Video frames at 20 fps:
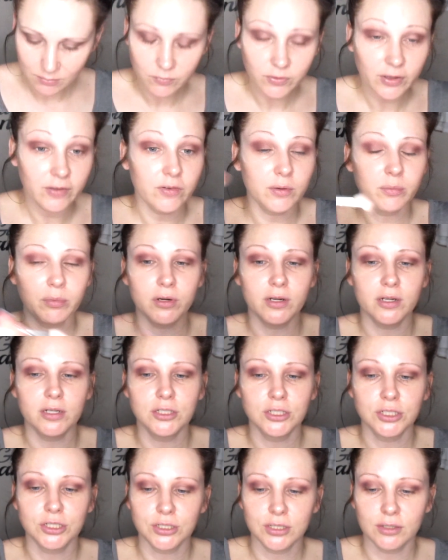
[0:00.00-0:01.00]
fluffy
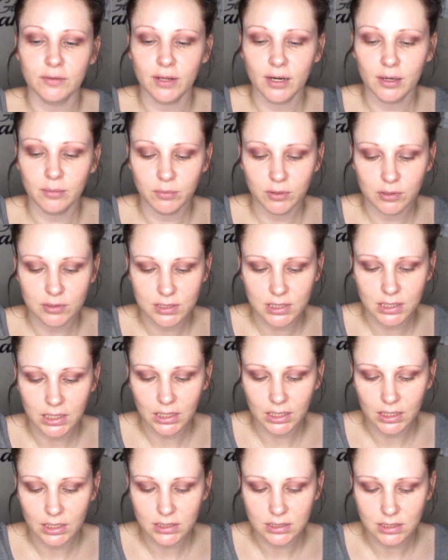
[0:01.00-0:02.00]
brush that I'm using.
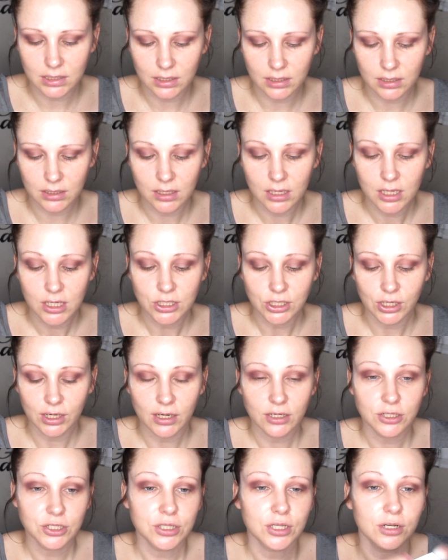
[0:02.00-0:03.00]
It is a
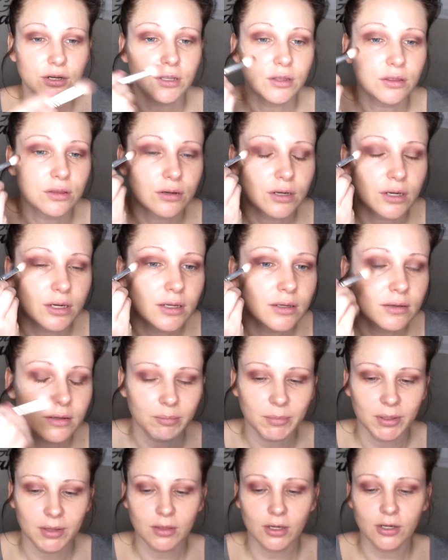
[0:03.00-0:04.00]

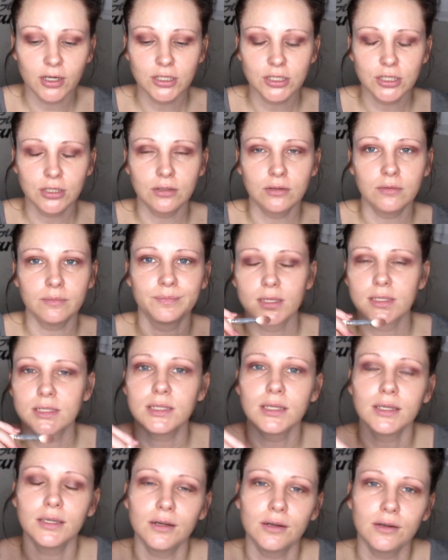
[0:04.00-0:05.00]
JH32.
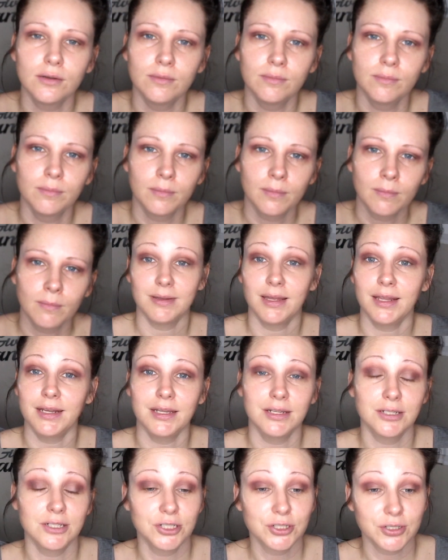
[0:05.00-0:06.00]
See y'all, I
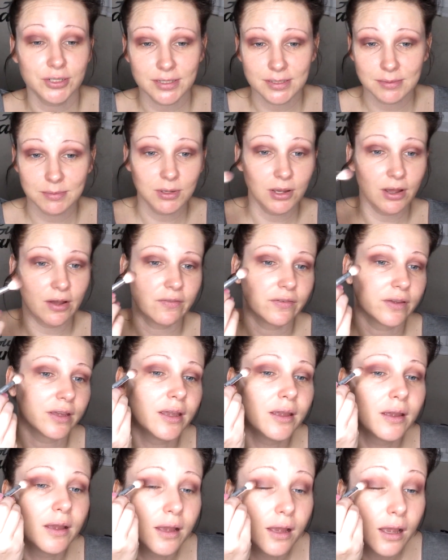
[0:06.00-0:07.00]
need to drink some coffee.